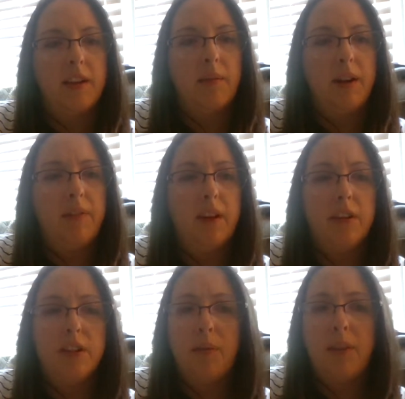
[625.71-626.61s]
So, but if
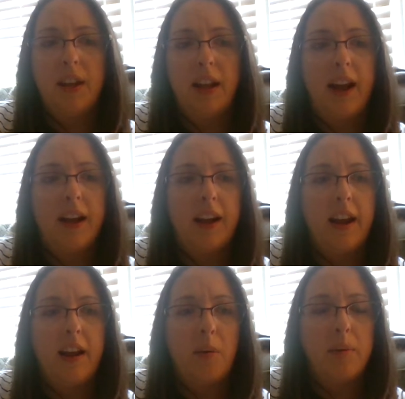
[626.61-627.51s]
there's something that I can
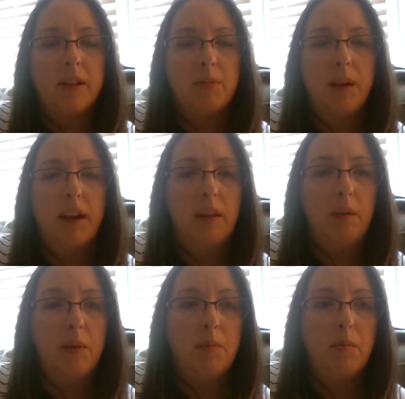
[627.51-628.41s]
help explain a
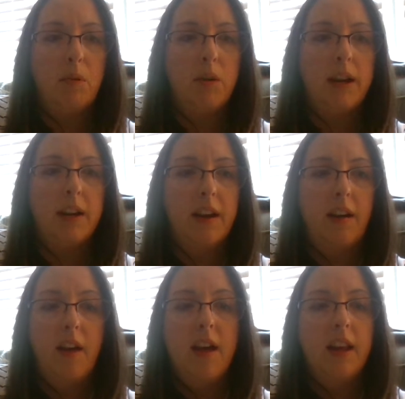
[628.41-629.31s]
little bit in more
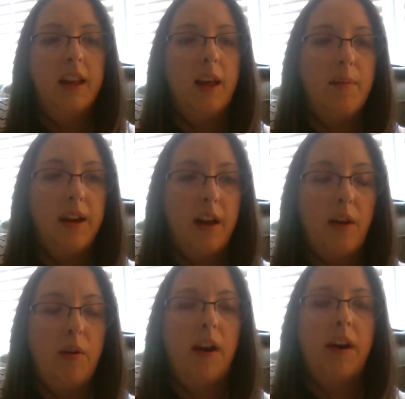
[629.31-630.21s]
detail, let me know.